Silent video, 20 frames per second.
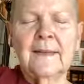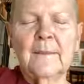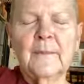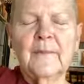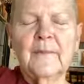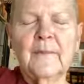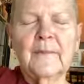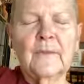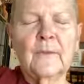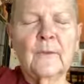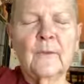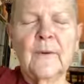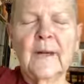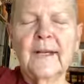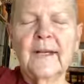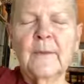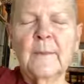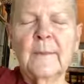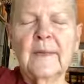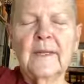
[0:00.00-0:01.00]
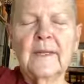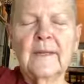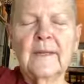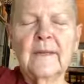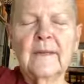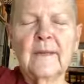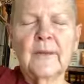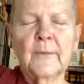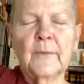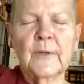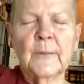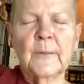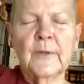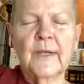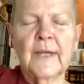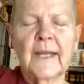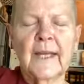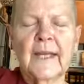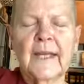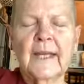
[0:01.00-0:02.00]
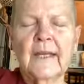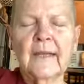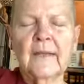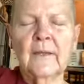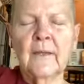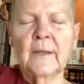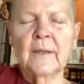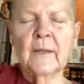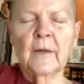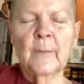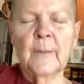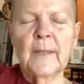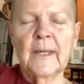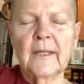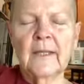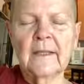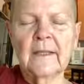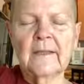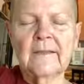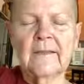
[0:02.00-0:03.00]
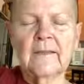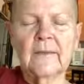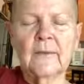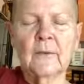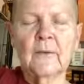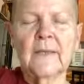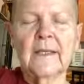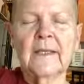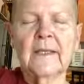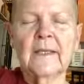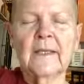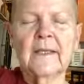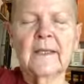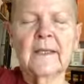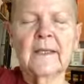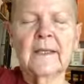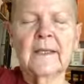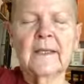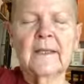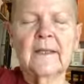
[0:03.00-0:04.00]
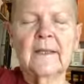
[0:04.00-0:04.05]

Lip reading: I'm still recommending that we put a hand on our bellies so we can